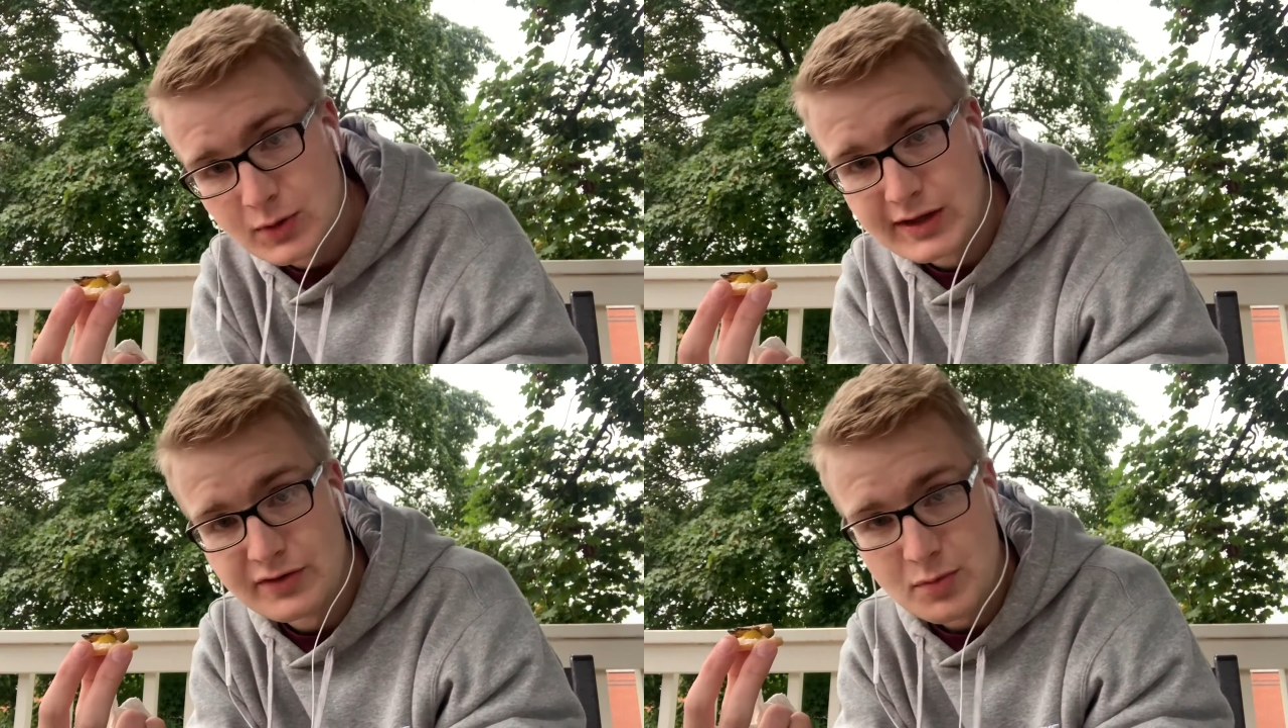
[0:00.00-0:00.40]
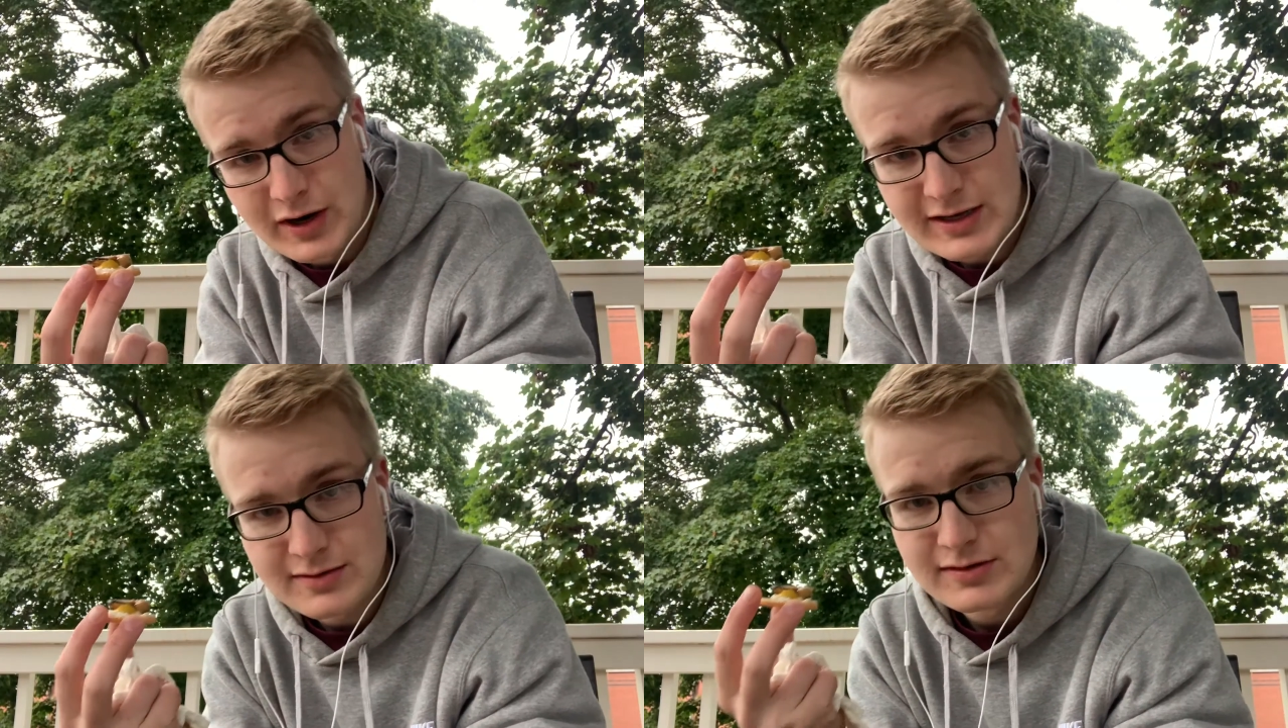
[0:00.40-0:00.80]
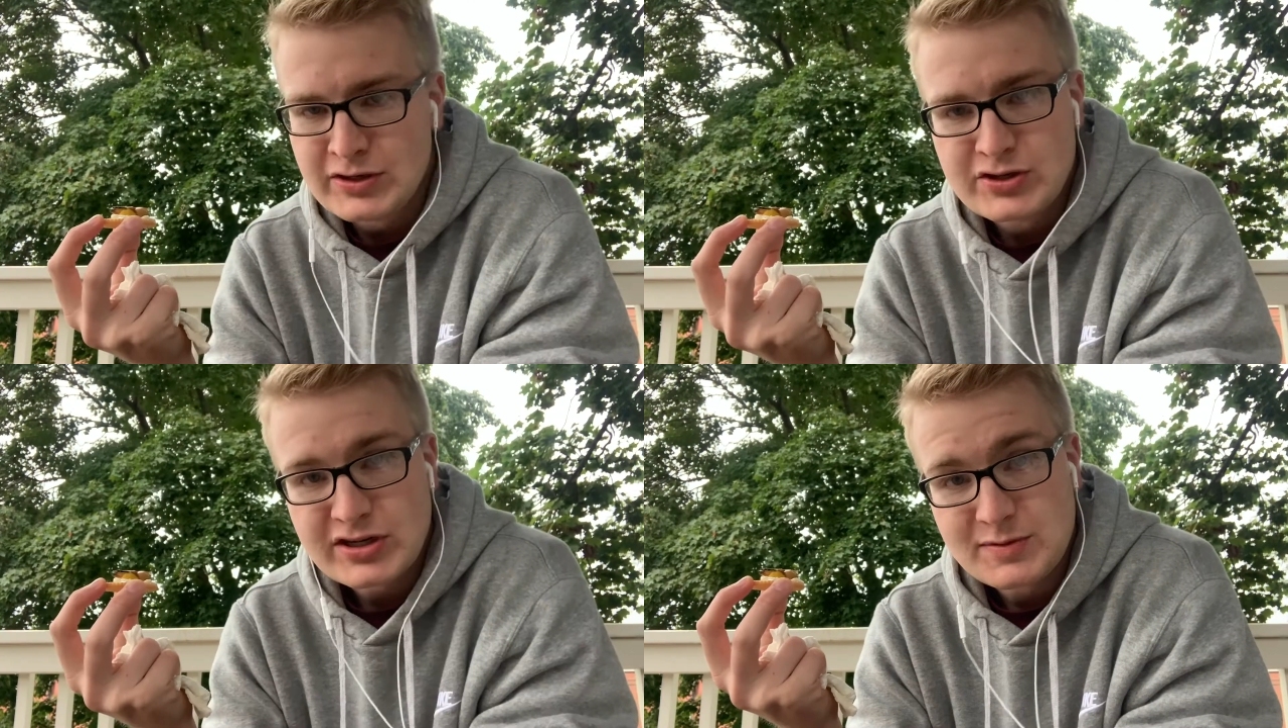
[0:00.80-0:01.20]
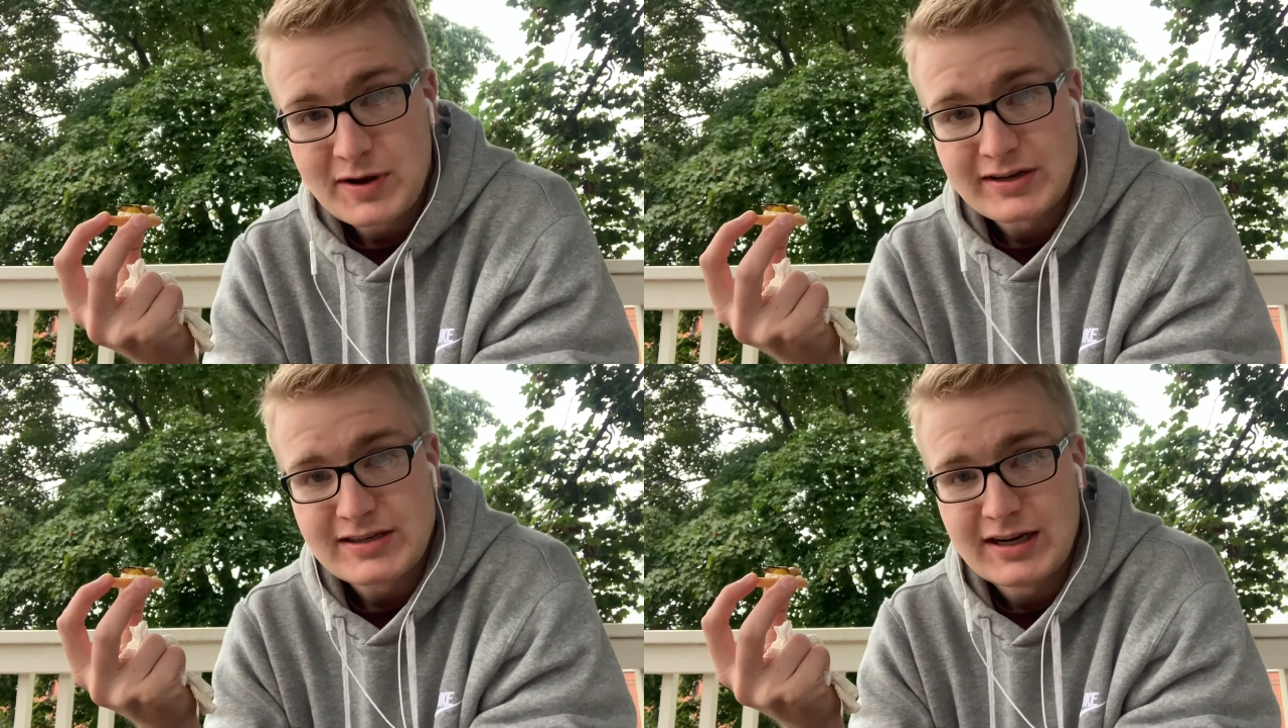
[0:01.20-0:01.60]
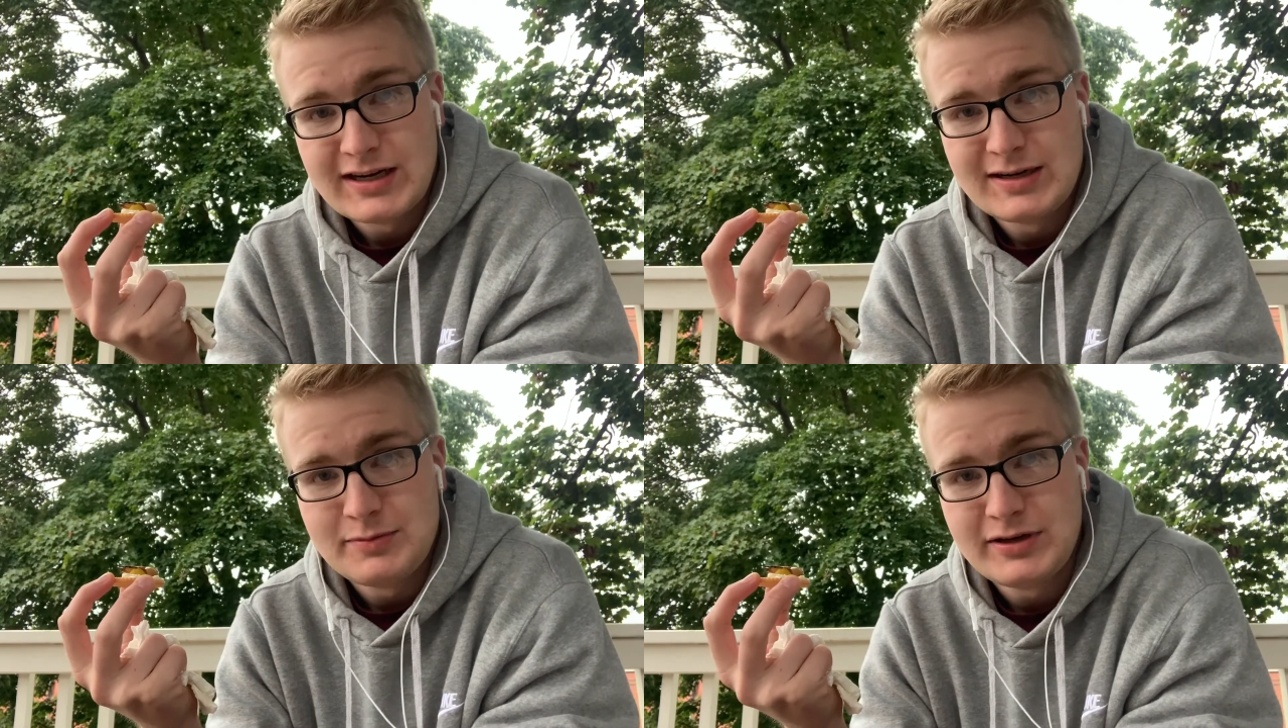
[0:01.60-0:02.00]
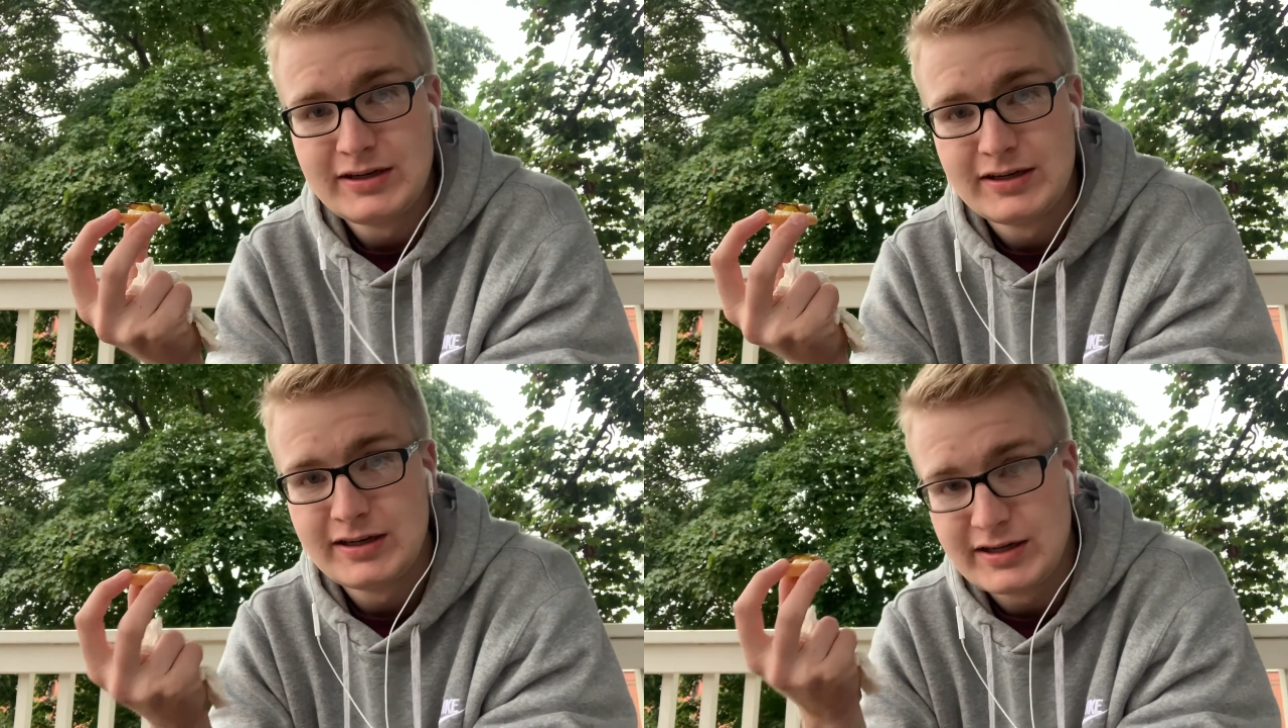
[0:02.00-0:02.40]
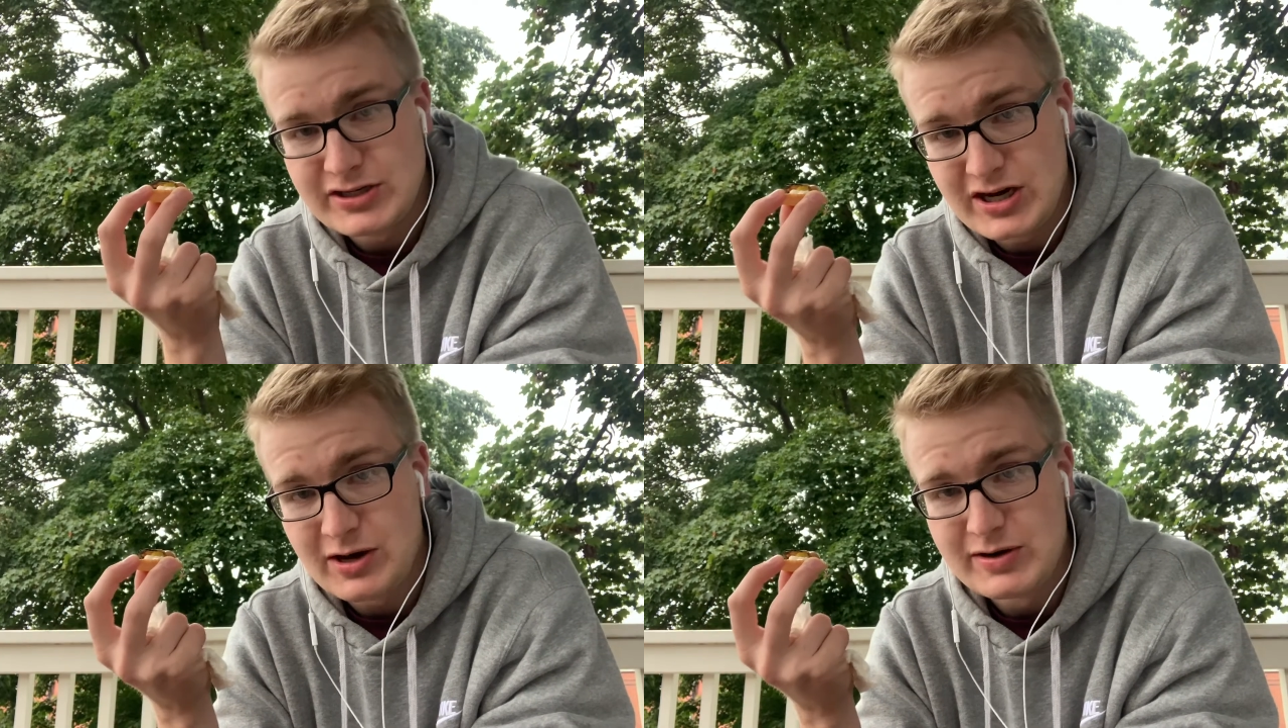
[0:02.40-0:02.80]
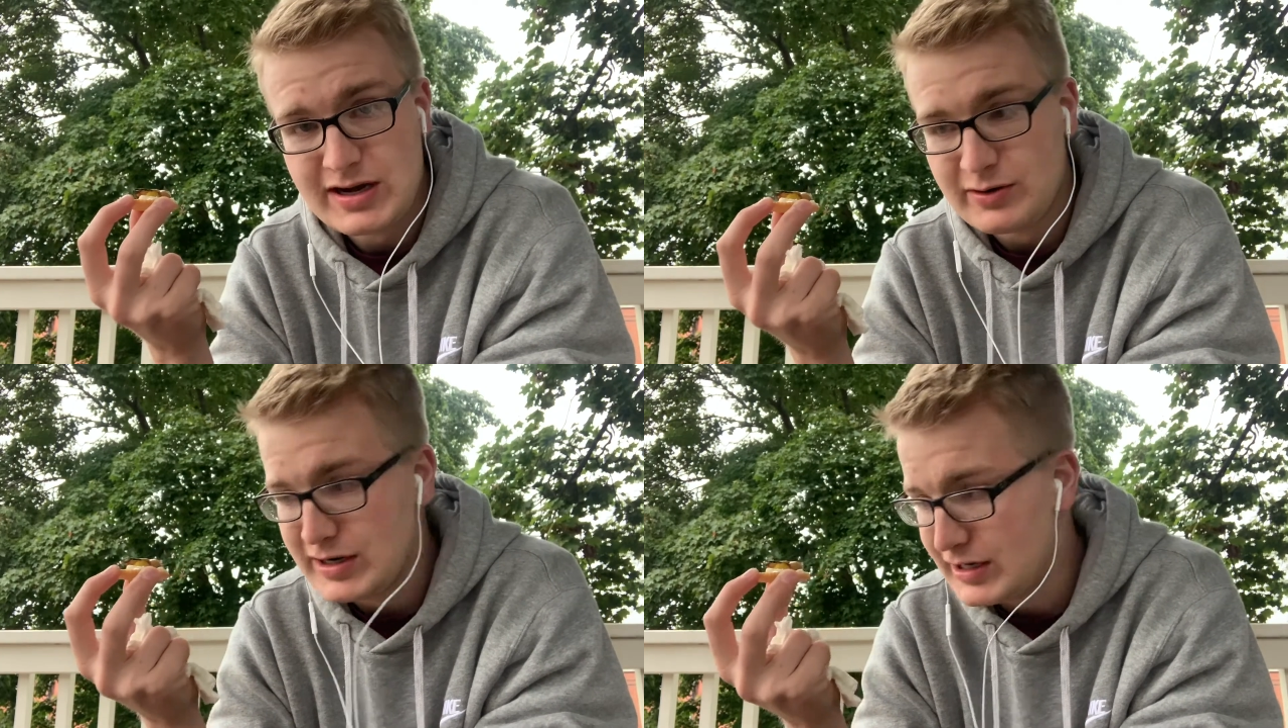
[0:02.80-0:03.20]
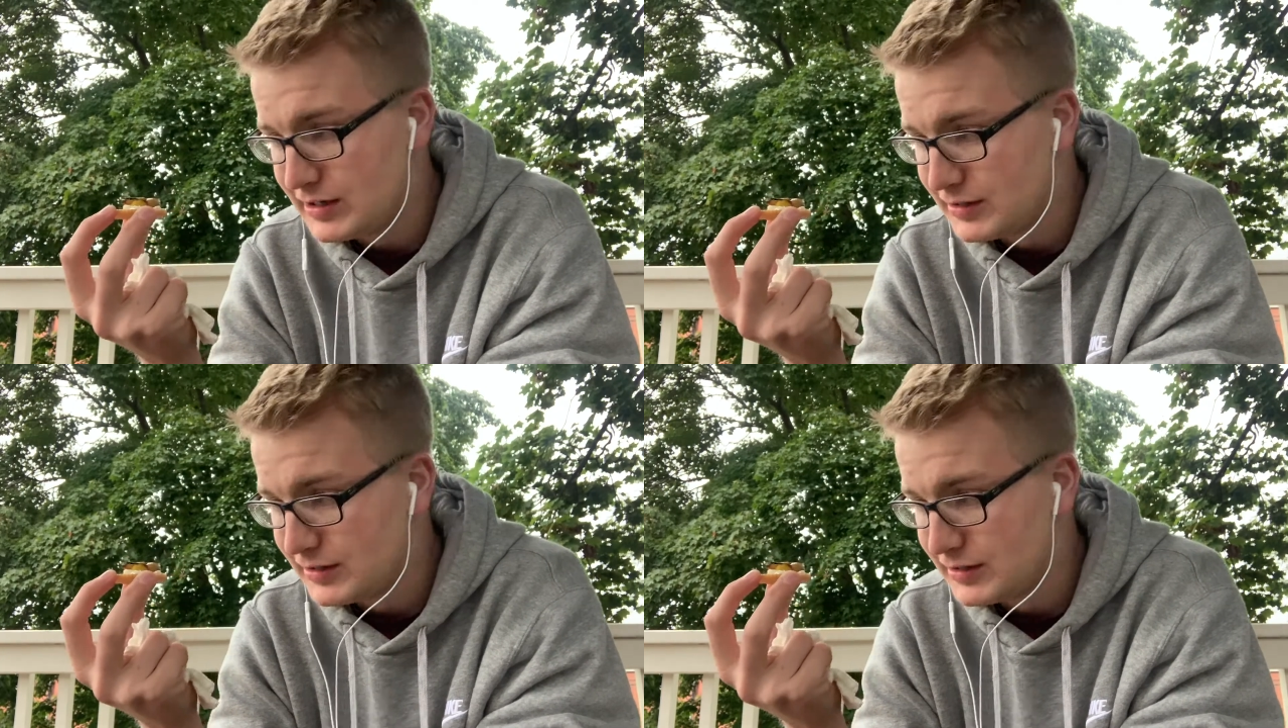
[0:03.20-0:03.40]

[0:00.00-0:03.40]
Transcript: everybody, it's just about time to chow down here.